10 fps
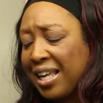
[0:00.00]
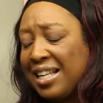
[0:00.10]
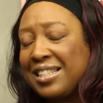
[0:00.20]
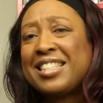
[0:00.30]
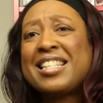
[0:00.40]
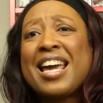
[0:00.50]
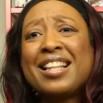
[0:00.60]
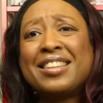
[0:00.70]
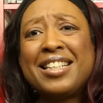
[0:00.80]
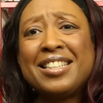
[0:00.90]
And
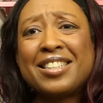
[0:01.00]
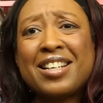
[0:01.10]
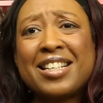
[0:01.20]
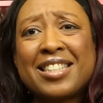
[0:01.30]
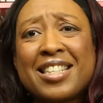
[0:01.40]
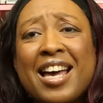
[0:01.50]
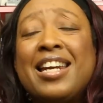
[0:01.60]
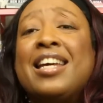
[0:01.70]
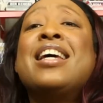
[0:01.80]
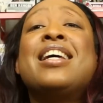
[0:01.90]
Stan Lee's gonna
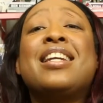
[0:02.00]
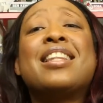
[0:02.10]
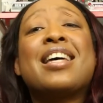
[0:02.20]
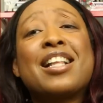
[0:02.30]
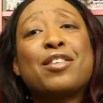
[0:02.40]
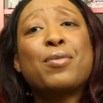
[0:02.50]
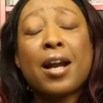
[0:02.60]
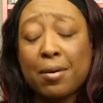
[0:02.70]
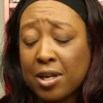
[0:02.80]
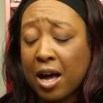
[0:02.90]
sign it. Now that's
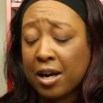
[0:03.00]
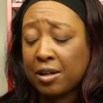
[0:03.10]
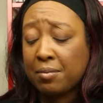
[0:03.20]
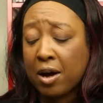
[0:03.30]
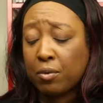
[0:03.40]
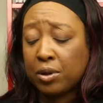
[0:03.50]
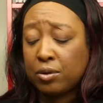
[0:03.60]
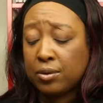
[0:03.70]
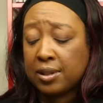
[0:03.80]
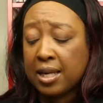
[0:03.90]
what I'm talking about. When
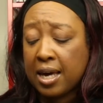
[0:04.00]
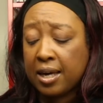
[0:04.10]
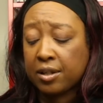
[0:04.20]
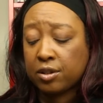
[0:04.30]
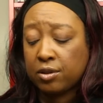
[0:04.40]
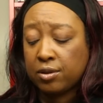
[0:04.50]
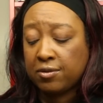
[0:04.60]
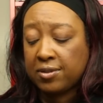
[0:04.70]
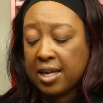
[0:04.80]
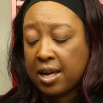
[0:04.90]
you say
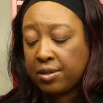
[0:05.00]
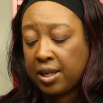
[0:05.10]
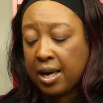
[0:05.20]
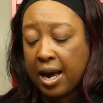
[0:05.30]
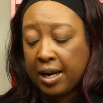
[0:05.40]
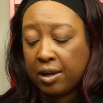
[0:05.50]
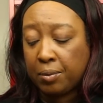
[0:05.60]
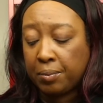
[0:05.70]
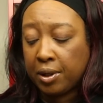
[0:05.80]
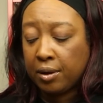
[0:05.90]
exclusive Stan Lee
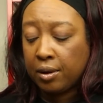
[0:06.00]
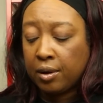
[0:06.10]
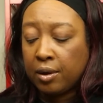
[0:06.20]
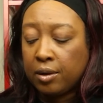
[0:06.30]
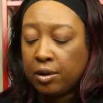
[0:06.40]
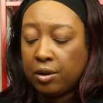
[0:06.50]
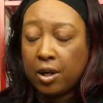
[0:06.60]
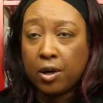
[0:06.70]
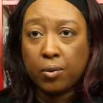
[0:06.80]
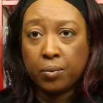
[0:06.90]
item, you
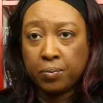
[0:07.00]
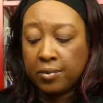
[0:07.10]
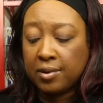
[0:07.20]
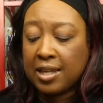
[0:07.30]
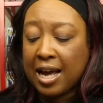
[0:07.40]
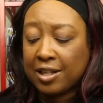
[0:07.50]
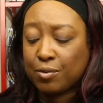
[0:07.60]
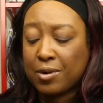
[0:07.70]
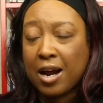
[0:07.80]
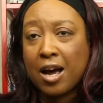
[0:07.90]
know,
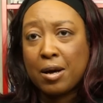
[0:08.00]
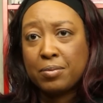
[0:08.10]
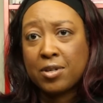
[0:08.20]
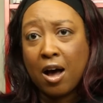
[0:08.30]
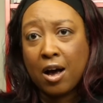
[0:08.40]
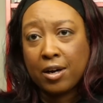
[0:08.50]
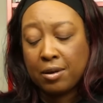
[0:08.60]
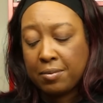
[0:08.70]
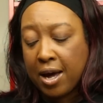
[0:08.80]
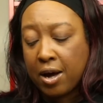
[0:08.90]
that's what I'm
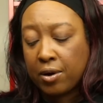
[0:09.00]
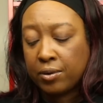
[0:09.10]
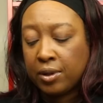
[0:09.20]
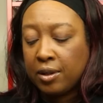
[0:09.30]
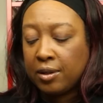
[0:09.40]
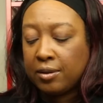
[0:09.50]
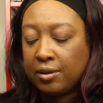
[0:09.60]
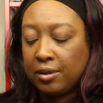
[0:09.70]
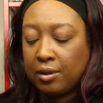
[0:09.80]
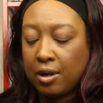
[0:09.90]
talking about.
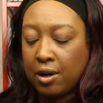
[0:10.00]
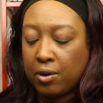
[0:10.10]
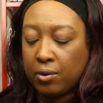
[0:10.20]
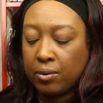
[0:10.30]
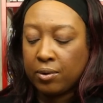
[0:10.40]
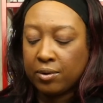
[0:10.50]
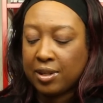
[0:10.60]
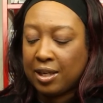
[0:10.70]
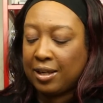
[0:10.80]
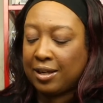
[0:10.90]
You know,
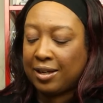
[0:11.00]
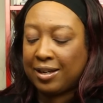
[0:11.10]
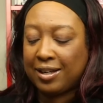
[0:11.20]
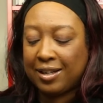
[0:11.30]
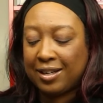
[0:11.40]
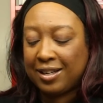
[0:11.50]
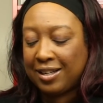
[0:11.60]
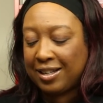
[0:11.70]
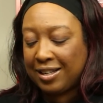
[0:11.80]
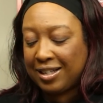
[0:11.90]

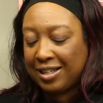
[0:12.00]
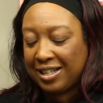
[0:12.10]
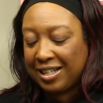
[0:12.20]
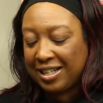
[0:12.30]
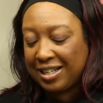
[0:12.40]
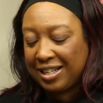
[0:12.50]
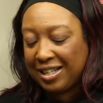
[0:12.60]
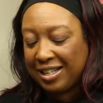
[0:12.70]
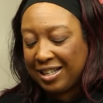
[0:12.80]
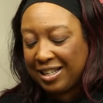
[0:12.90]

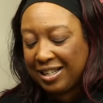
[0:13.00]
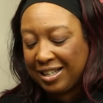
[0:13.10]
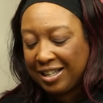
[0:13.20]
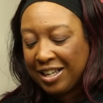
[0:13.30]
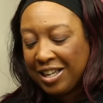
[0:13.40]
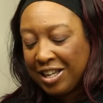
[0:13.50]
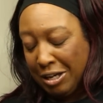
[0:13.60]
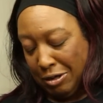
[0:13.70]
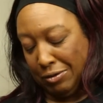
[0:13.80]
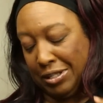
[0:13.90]

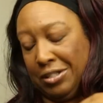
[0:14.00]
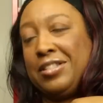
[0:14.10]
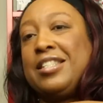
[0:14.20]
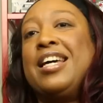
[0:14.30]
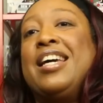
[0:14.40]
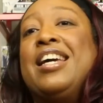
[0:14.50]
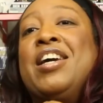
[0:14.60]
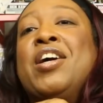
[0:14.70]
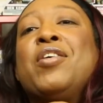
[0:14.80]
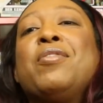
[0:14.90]
when you
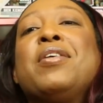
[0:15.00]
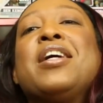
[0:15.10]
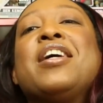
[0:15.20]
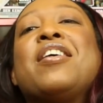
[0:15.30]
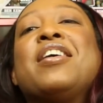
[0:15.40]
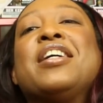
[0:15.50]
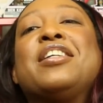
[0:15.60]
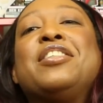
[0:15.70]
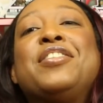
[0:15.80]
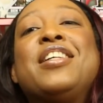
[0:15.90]
say we are
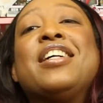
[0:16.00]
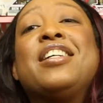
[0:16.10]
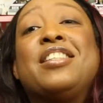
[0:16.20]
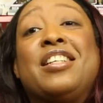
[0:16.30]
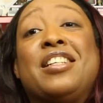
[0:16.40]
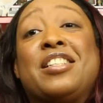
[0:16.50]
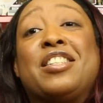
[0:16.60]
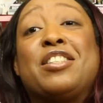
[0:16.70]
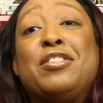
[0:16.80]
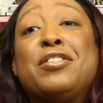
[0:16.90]
including an
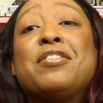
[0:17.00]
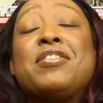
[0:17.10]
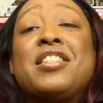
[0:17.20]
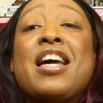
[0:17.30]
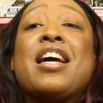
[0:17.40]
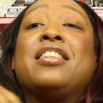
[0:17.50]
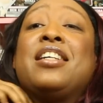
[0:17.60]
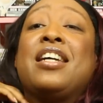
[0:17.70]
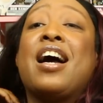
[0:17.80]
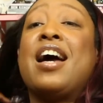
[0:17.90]
exclusive Stan
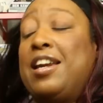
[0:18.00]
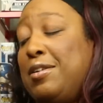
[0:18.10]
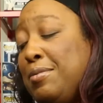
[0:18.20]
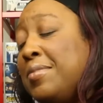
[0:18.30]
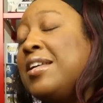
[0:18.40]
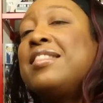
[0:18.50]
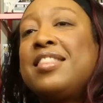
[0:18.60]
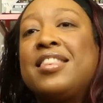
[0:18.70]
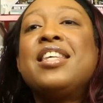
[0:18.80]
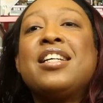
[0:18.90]
Lee item,
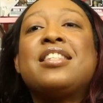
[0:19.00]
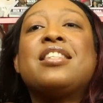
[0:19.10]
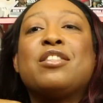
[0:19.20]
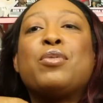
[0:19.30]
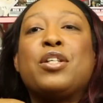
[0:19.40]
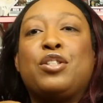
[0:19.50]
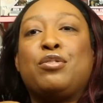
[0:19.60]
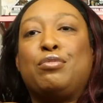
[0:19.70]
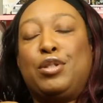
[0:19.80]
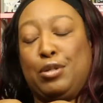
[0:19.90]
this is what
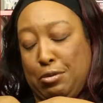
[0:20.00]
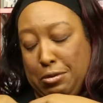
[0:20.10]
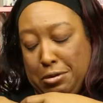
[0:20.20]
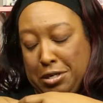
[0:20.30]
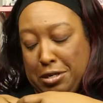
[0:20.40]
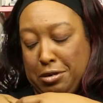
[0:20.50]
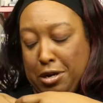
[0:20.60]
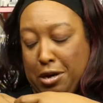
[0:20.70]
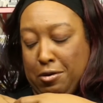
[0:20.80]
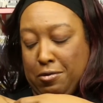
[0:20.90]
you do, you
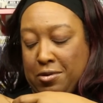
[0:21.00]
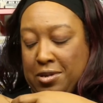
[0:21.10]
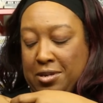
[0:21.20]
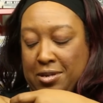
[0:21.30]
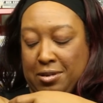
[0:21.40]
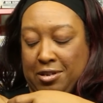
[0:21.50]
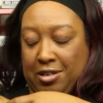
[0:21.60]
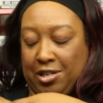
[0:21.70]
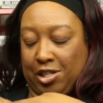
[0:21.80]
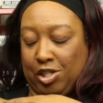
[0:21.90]
know?
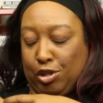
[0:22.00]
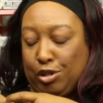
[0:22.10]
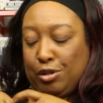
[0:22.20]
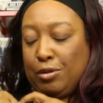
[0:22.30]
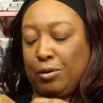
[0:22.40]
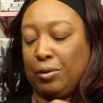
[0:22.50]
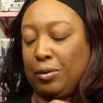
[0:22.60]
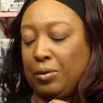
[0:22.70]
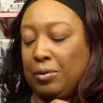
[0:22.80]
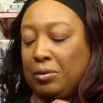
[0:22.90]

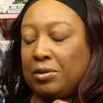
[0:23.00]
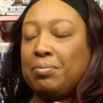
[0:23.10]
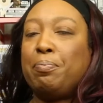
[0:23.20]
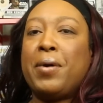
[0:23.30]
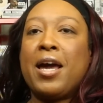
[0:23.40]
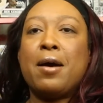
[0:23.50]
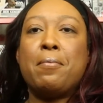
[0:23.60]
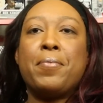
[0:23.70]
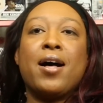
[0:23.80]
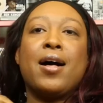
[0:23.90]
Shoot,
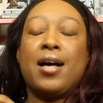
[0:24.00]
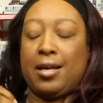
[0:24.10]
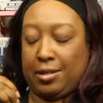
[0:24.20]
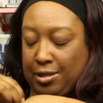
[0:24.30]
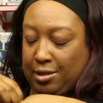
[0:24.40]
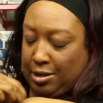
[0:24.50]
Bam box,